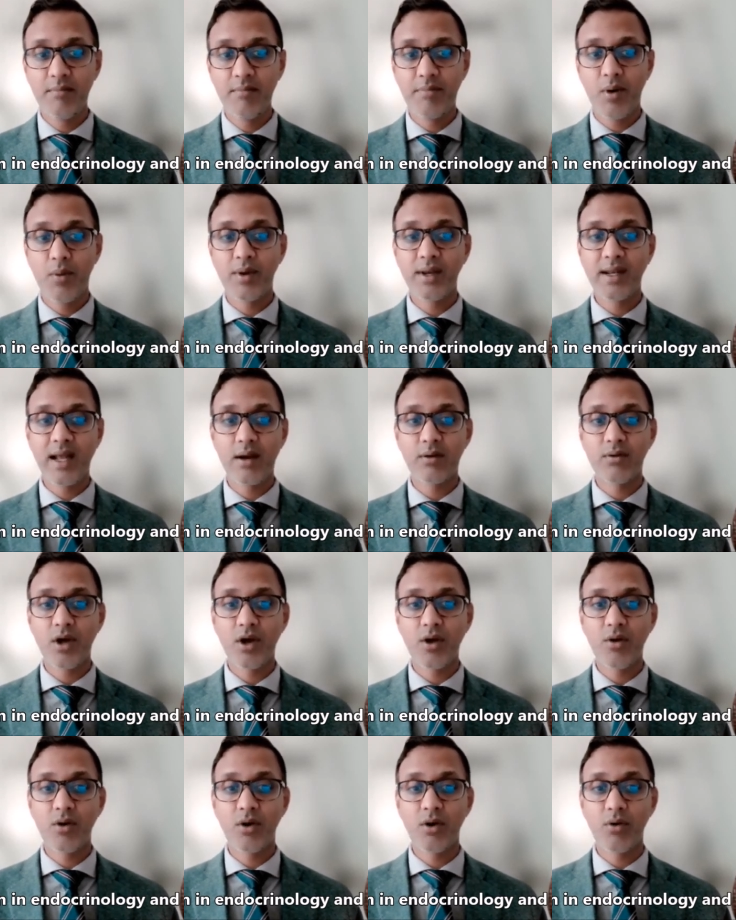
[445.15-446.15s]
but we now
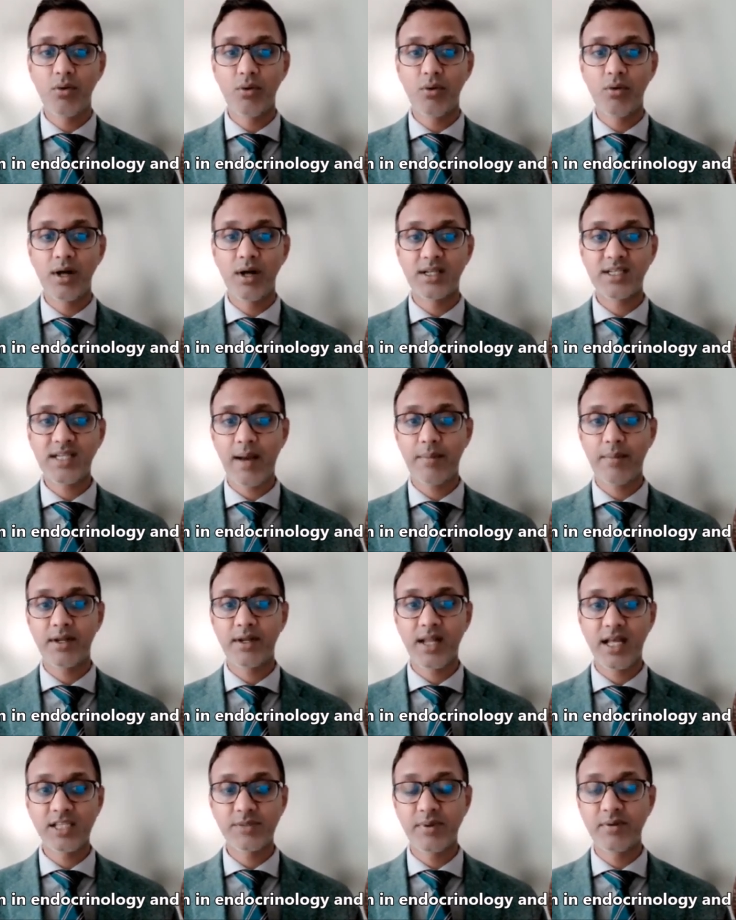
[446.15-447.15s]
know oh, a
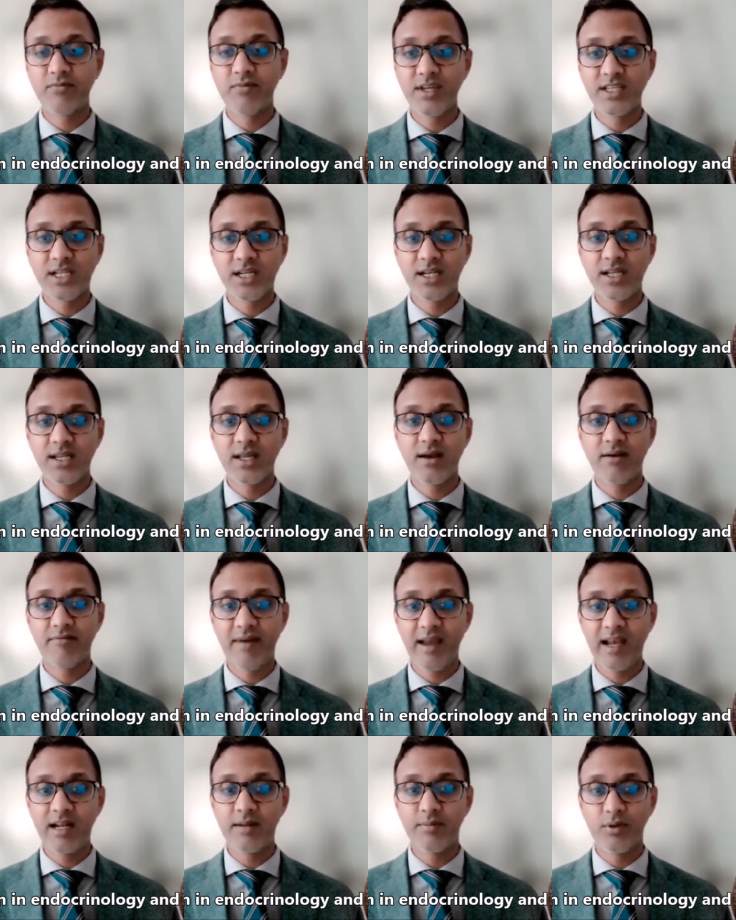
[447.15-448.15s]
tablet has been recently
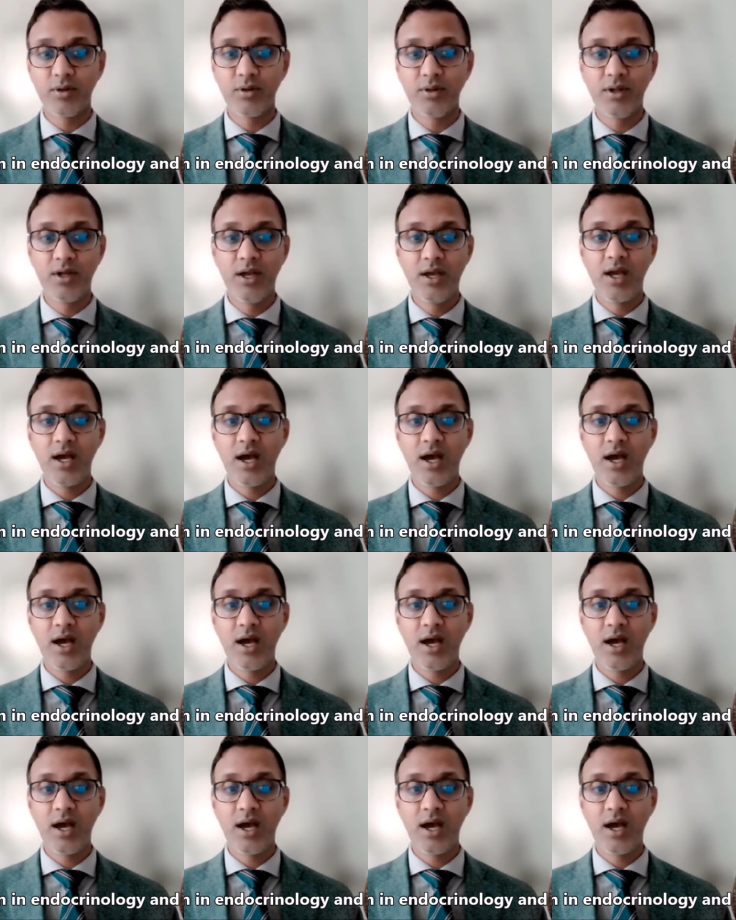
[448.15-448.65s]
available